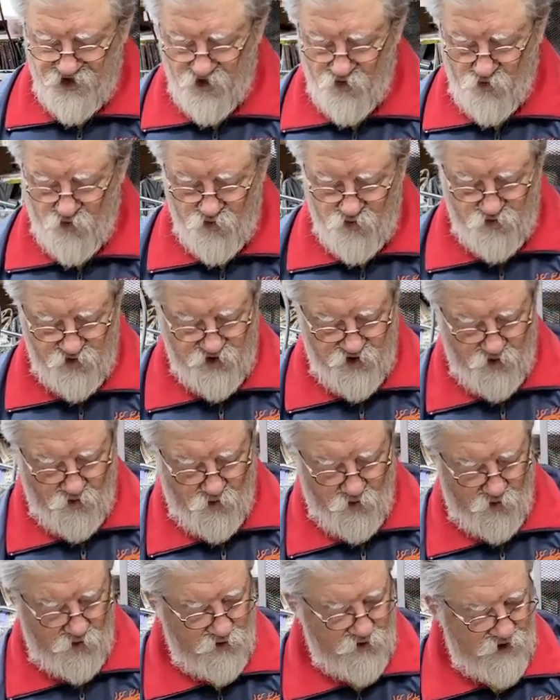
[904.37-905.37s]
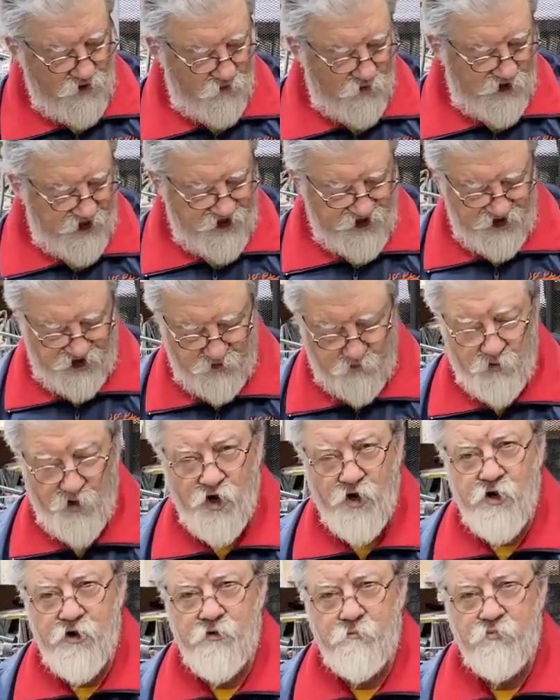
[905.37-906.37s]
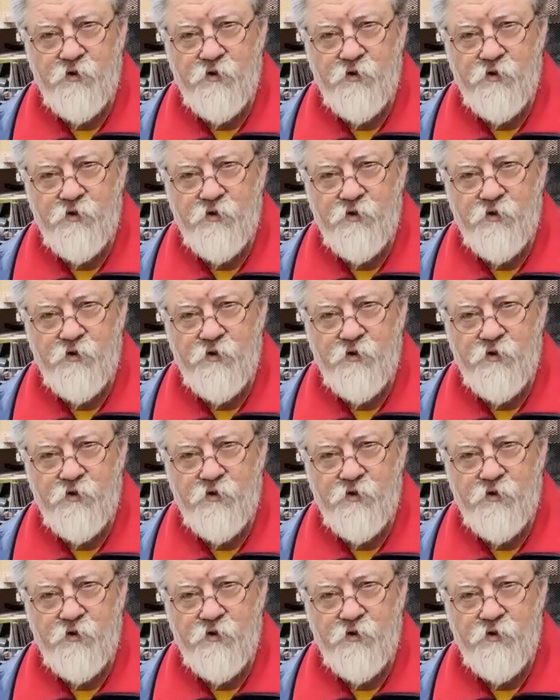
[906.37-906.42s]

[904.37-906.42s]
screws to hold the one inch bar in